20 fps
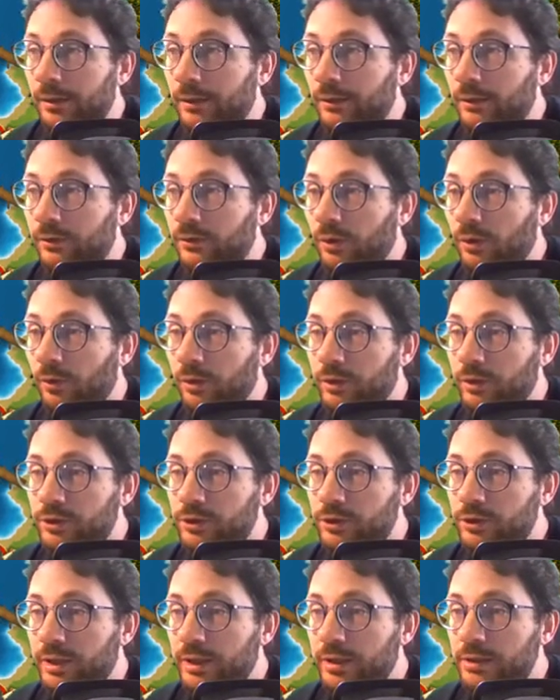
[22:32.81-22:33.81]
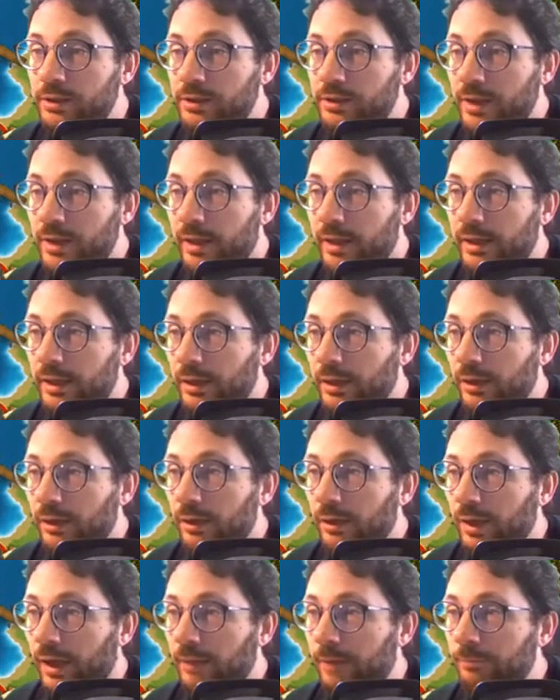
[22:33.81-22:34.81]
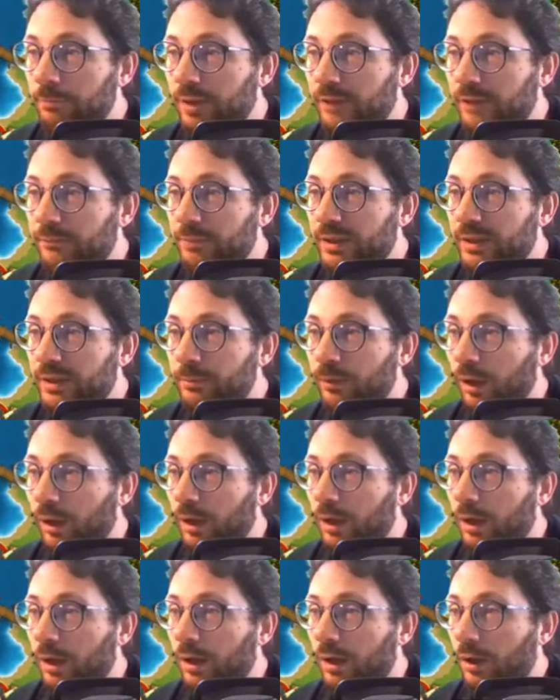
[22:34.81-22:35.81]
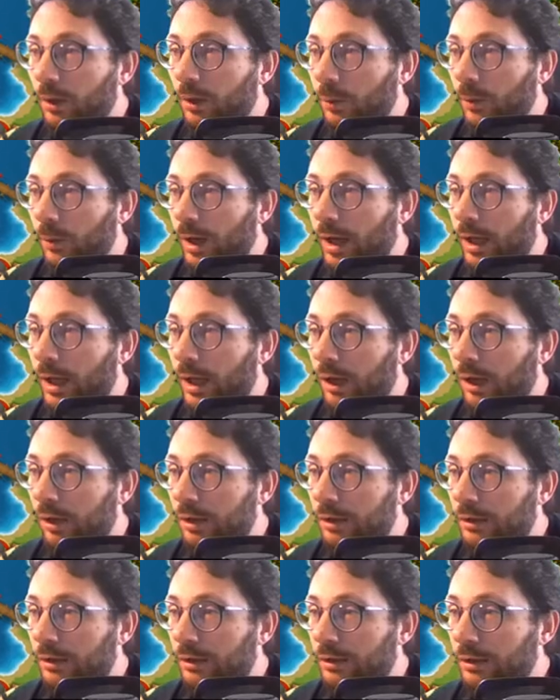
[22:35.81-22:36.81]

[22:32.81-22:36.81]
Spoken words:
so that she can stay here and buff people while